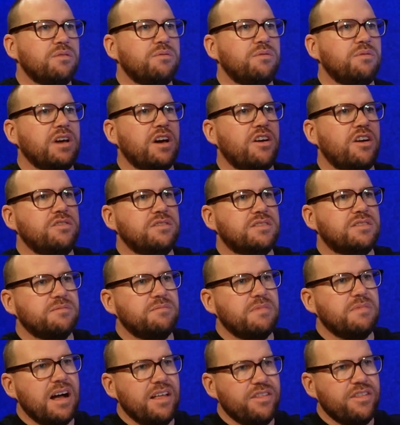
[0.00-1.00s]
We own
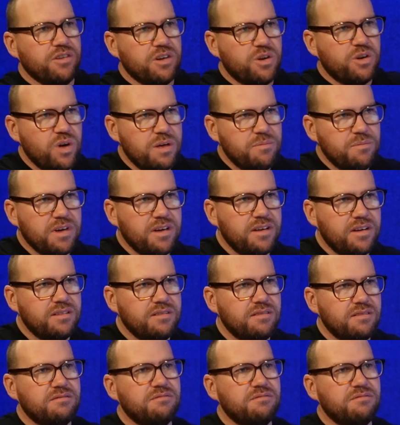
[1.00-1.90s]
some other equipment.